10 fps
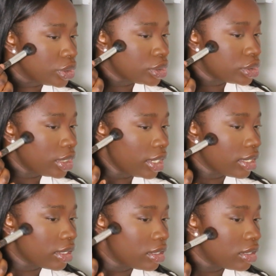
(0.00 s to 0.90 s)
Just
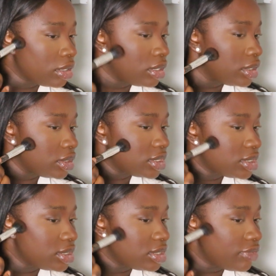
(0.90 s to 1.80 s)
like,
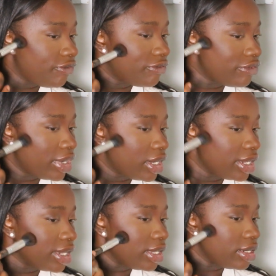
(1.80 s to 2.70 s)
just to
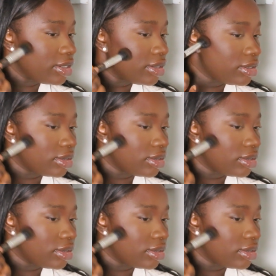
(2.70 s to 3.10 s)
define